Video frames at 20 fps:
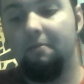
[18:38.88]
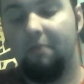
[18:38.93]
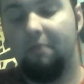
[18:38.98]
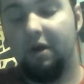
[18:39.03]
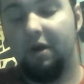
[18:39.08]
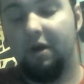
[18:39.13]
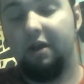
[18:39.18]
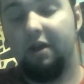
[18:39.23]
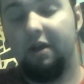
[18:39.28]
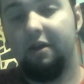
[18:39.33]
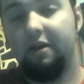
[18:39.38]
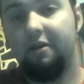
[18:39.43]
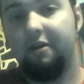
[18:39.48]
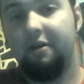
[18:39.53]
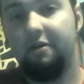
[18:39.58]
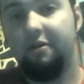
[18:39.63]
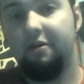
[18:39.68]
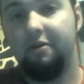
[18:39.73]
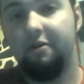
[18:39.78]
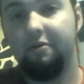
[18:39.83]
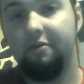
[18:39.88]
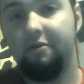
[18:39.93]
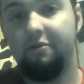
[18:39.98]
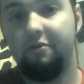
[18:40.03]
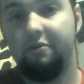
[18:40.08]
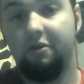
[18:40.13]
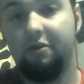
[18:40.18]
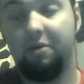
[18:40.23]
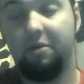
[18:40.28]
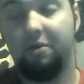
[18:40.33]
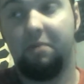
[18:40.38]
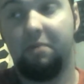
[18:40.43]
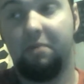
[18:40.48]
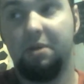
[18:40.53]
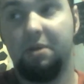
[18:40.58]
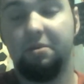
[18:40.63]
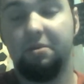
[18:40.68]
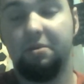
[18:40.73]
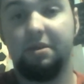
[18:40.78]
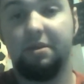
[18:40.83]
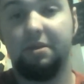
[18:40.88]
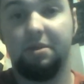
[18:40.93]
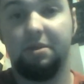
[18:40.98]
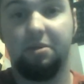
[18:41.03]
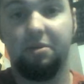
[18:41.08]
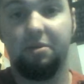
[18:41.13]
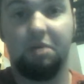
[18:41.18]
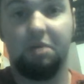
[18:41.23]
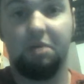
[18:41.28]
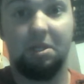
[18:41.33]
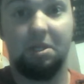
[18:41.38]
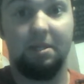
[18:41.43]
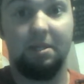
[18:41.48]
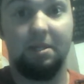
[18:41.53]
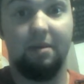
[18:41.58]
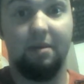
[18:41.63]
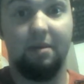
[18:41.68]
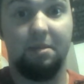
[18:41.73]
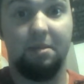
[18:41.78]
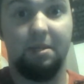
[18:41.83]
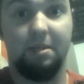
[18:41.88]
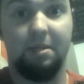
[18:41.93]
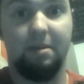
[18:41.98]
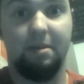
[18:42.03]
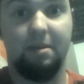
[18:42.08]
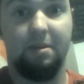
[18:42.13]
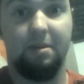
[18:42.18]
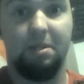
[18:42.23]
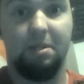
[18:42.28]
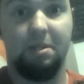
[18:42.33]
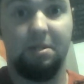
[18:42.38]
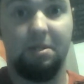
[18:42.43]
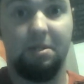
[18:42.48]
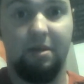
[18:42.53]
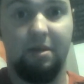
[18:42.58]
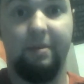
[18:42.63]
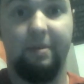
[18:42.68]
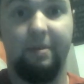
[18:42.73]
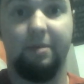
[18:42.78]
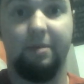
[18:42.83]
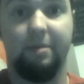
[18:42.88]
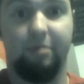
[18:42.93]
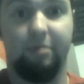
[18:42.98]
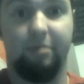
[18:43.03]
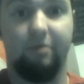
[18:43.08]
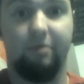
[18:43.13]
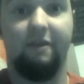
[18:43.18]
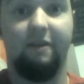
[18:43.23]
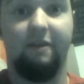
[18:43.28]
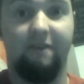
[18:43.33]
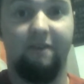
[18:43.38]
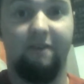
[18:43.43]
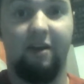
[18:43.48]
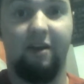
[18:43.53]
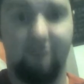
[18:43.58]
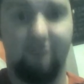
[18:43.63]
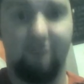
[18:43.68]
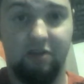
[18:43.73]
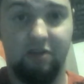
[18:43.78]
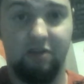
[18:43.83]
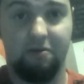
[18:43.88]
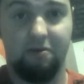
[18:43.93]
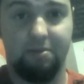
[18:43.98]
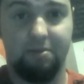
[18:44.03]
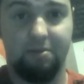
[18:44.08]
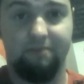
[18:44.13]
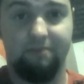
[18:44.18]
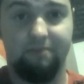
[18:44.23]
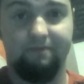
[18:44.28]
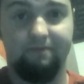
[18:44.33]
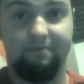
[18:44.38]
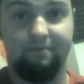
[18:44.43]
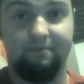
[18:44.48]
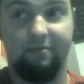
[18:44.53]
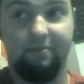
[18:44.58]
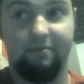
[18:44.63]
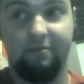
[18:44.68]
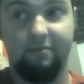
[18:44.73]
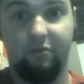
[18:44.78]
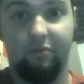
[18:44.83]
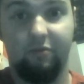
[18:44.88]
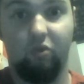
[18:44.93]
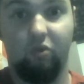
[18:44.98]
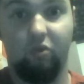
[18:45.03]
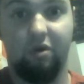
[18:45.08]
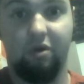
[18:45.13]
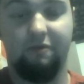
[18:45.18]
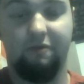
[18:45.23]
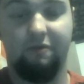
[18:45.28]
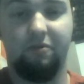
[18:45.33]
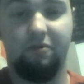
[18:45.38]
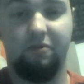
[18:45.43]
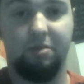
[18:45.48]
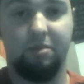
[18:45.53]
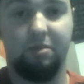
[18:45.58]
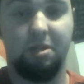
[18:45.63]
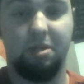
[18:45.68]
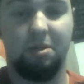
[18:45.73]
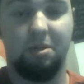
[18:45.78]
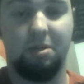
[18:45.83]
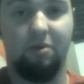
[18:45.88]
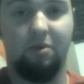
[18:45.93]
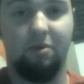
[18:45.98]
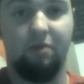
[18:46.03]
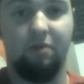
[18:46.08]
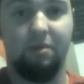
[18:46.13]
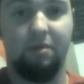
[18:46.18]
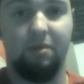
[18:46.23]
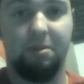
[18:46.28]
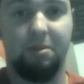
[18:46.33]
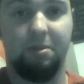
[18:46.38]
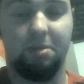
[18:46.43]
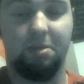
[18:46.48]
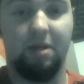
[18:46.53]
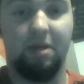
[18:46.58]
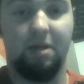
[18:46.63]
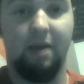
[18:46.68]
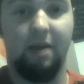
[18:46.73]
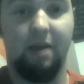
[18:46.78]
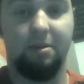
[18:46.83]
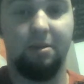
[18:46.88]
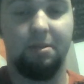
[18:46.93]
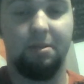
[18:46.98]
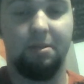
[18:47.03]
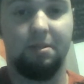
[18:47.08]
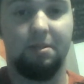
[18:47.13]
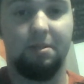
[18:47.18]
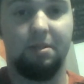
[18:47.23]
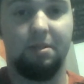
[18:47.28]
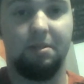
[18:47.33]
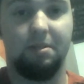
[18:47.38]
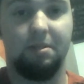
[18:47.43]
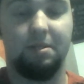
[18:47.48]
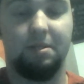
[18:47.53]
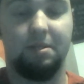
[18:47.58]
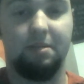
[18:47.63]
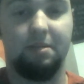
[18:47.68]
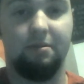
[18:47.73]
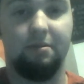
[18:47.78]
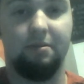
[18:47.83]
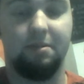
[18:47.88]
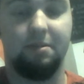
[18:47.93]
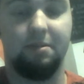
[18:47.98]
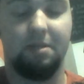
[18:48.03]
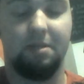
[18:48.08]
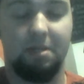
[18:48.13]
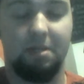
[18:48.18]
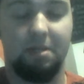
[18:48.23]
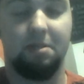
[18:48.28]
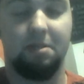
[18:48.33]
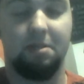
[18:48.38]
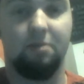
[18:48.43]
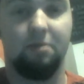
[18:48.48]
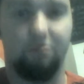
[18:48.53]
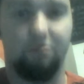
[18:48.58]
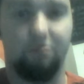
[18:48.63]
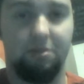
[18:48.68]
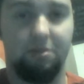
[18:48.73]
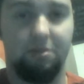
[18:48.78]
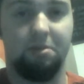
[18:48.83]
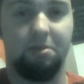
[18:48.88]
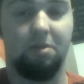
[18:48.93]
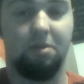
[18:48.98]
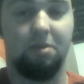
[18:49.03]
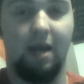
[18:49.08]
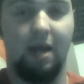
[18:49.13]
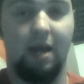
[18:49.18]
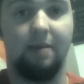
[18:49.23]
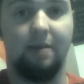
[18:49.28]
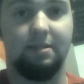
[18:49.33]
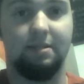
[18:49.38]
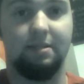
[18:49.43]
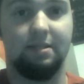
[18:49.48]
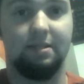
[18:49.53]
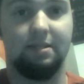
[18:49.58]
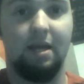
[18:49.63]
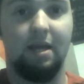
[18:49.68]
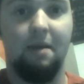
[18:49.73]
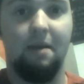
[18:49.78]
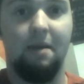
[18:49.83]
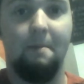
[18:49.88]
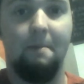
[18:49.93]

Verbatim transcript: But you know, especially considering she's done, she said that she's done this for 25 years well, if you were such a great research analyst and st statistical and research analysis,